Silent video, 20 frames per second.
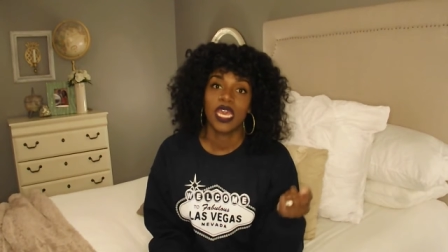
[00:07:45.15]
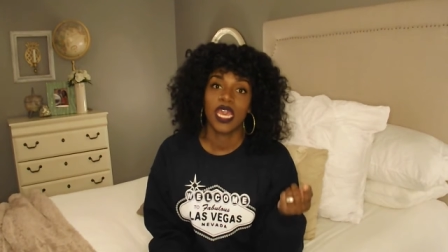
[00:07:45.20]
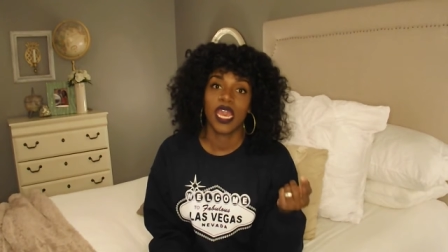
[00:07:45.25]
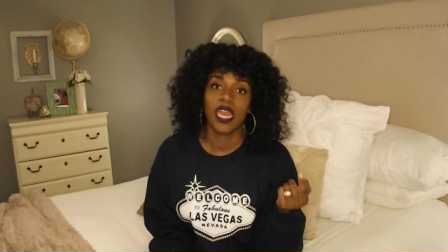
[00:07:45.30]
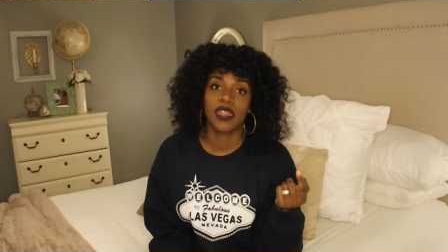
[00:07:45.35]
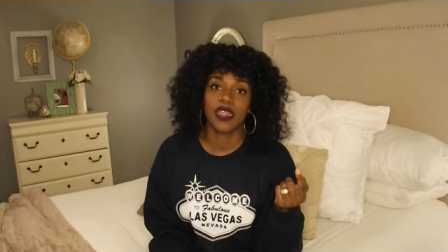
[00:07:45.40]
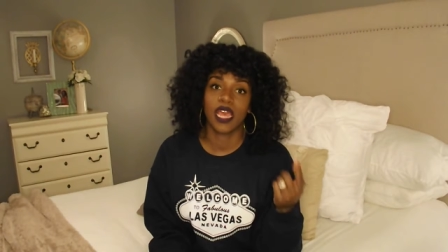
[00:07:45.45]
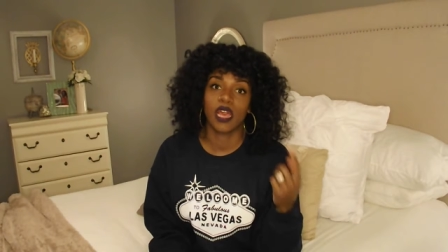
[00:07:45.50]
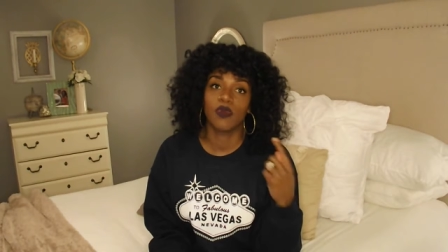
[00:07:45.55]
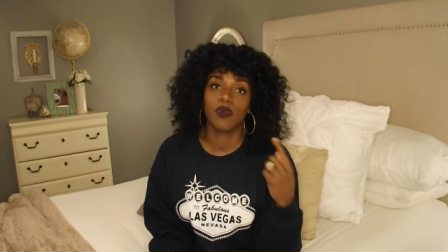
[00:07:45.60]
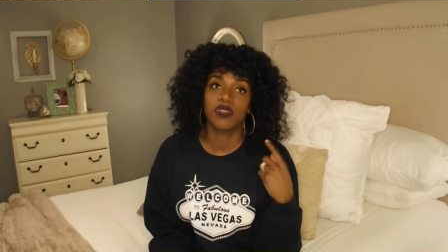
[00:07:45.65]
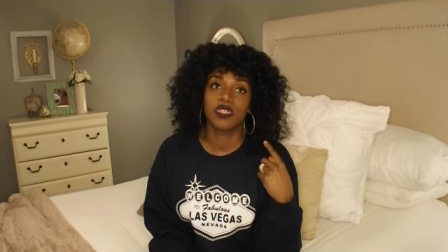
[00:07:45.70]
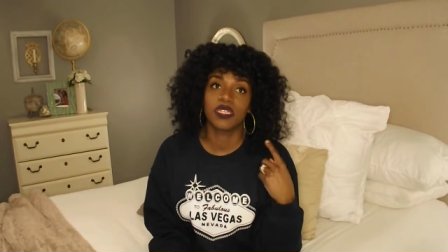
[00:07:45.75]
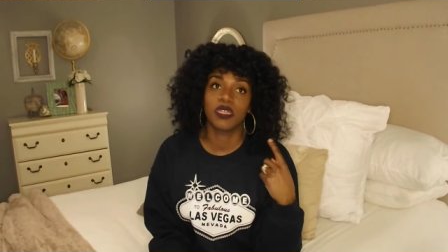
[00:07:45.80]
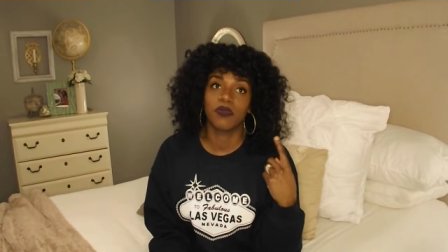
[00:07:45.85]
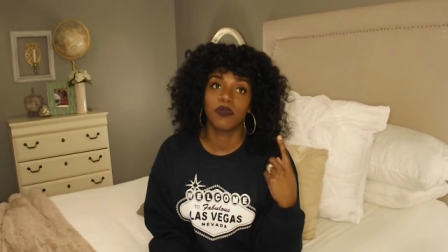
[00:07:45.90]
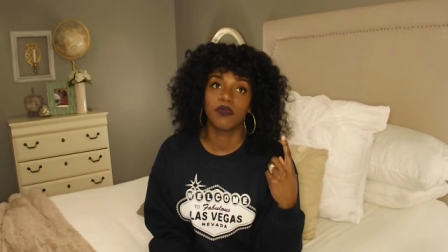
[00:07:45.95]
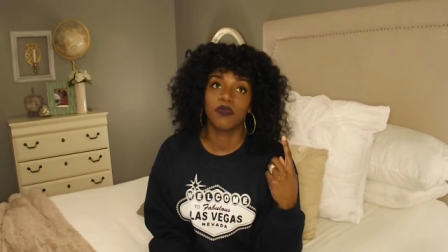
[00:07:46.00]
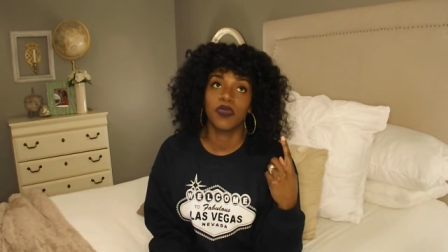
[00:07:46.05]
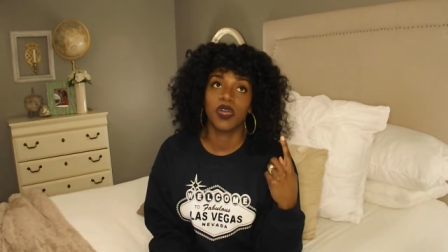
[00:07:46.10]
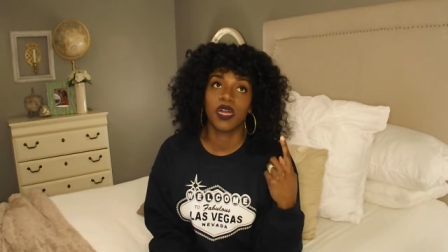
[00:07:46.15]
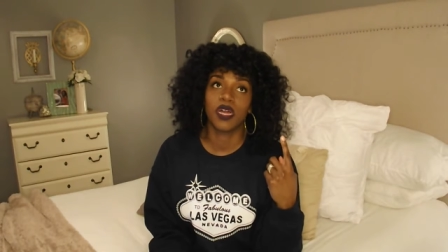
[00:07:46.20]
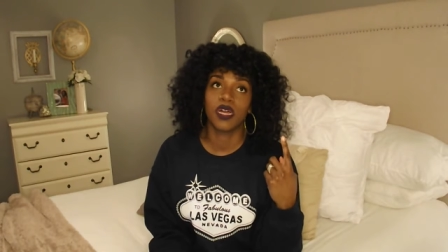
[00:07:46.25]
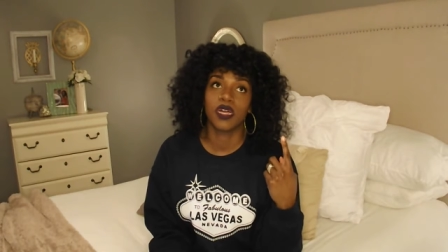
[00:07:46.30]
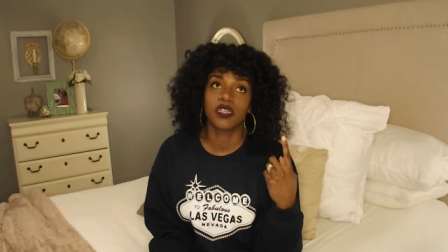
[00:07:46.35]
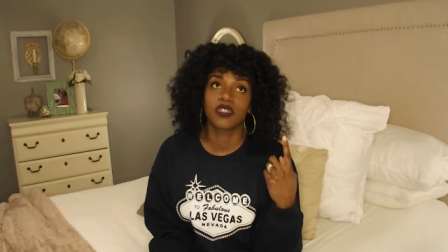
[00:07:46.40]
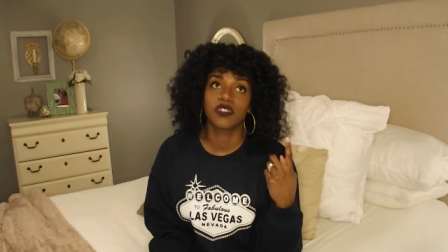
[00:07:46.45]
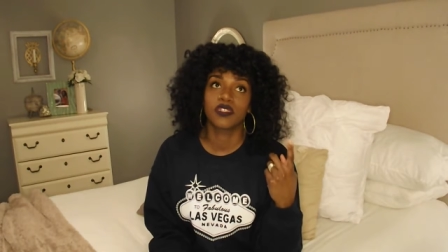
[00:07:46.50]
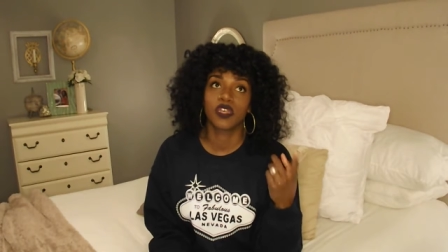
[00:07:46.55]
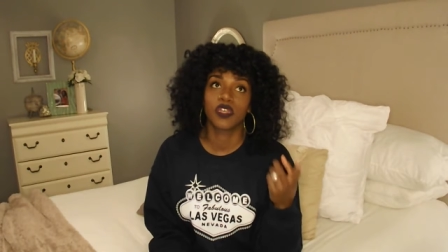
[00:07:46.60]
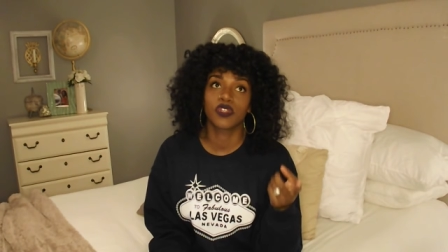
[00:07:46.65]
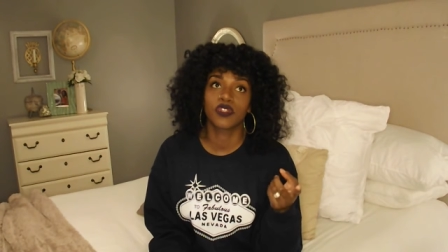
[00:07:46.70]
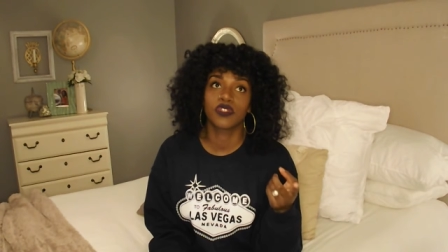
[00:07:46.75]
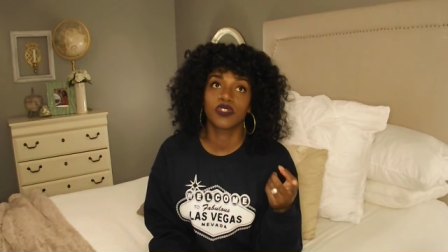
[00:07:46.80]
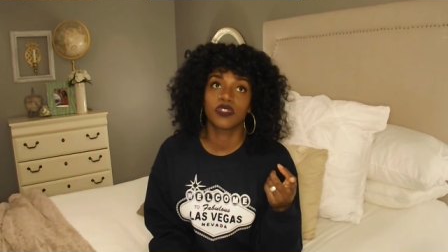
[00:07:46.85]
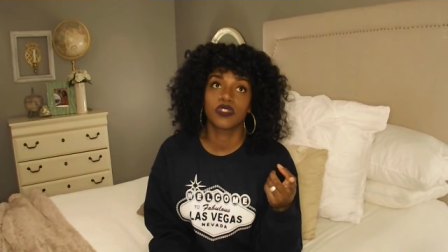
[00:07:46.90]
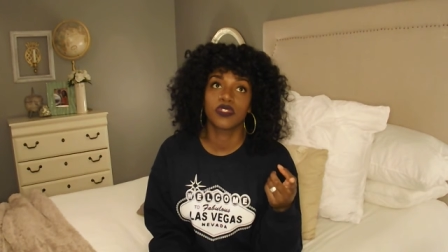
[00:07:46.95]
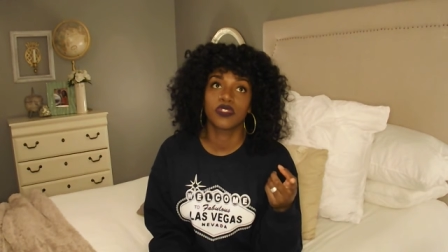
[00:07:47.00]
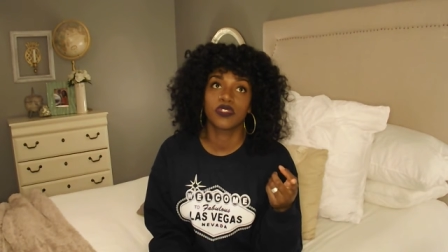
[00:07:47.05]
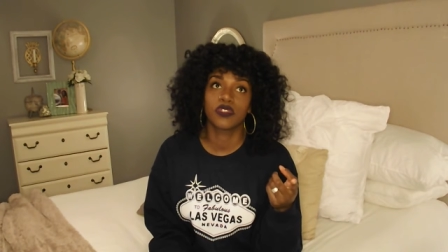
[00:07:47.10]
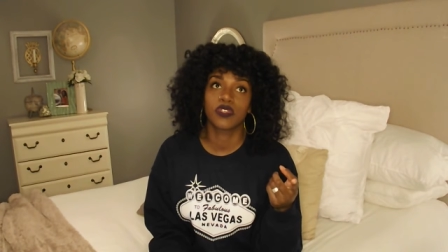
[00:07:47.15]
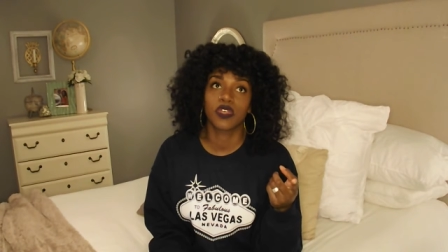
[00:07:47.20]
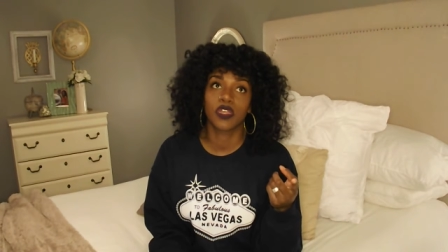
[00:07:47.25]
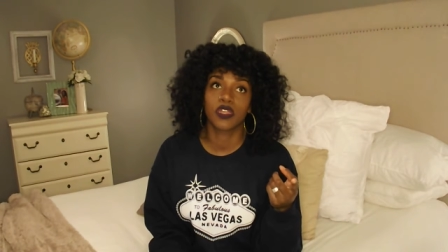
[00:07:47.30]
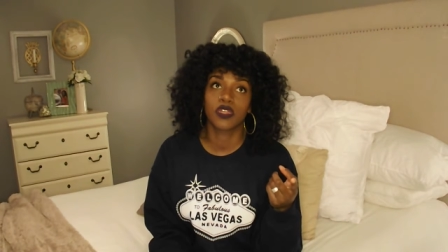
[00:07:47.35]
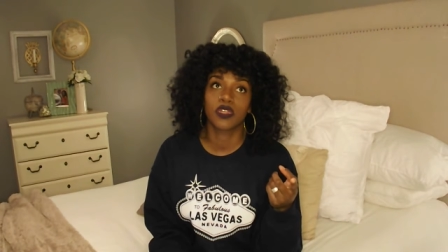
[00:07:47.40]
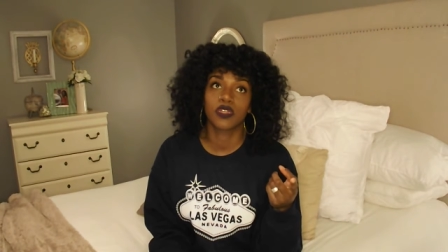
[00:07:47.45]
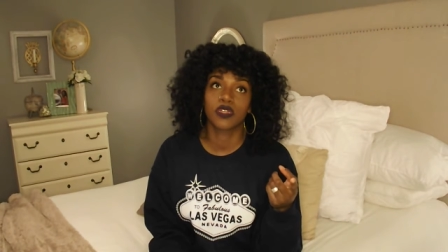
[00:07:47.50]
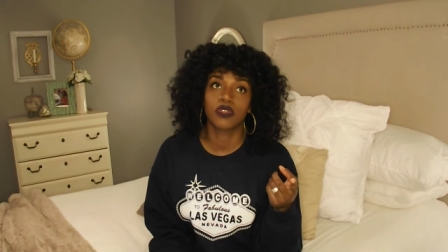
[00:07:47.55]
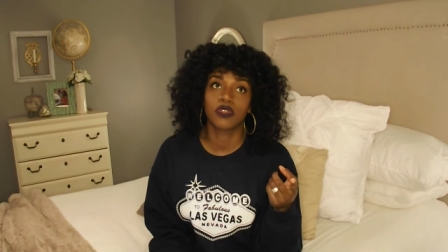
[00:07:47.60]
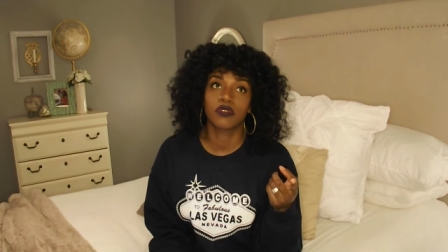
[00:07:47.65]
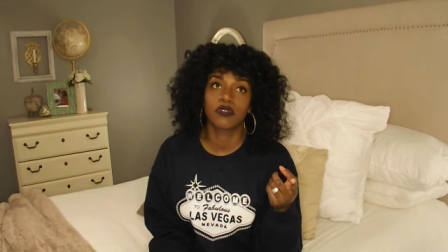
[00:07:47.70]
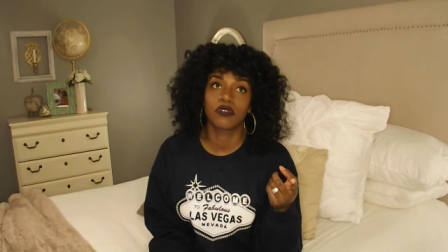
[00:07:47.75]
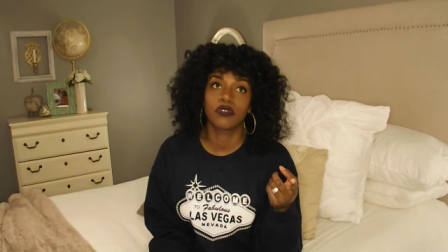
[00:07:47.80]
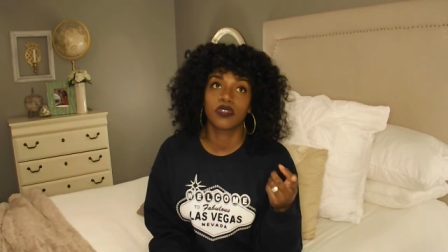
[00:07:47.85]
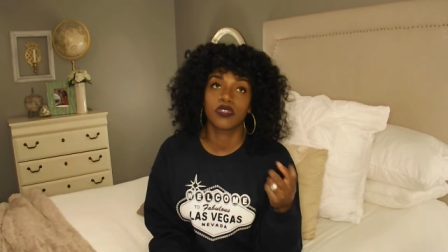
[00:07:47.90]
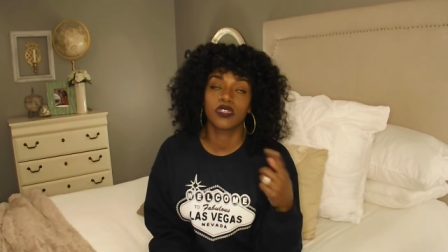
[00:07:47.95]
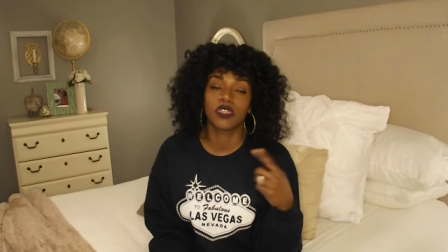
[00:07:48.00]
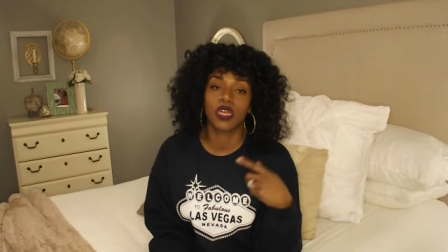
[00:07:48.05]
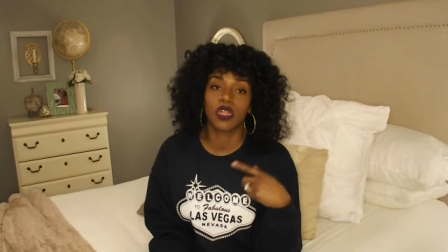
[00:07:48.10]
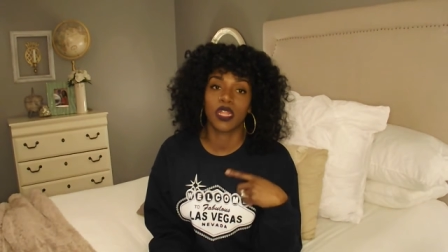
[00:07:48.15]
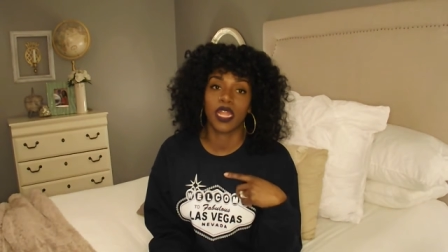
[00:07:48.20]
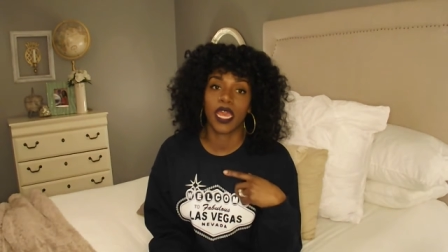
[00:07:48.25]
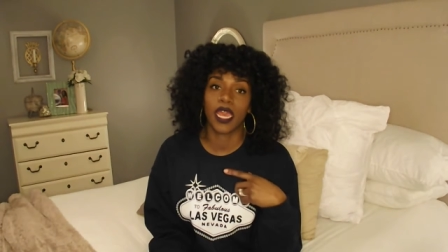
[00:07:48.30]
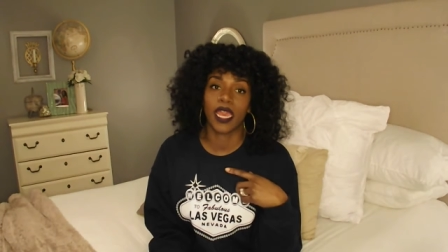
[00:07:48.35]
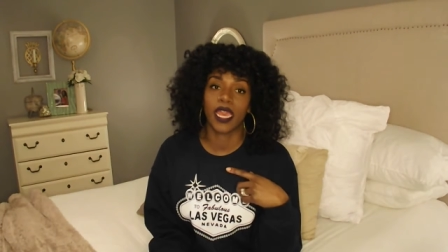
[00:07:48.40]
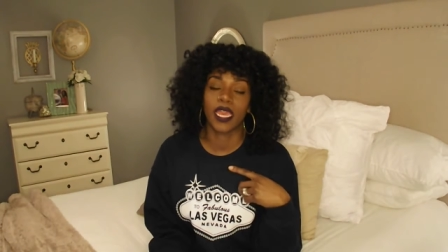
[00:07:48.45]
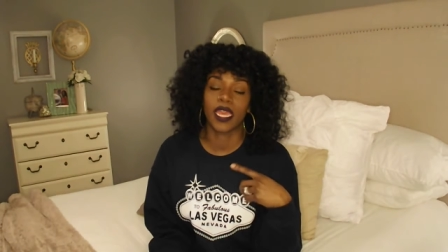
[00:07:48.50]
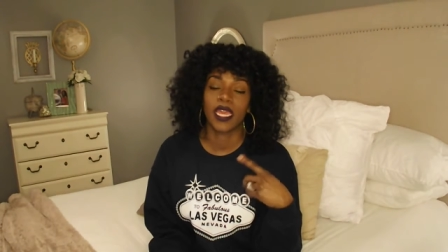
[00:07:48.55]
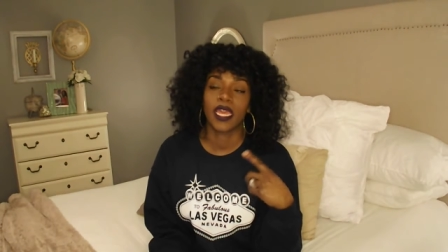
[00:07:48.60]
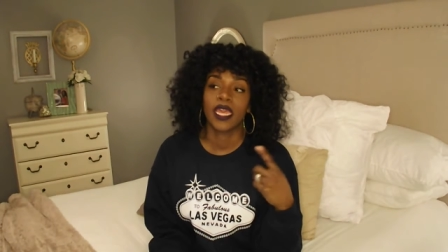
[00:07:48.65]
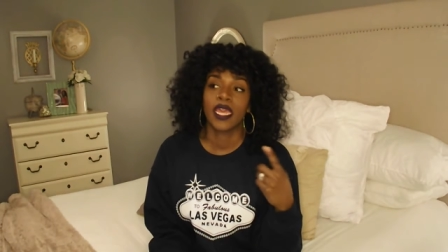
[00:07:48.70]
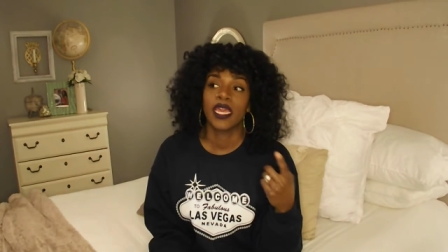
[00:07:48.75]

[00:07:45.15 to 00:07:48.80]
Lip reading: and that was the Cirque du Soleil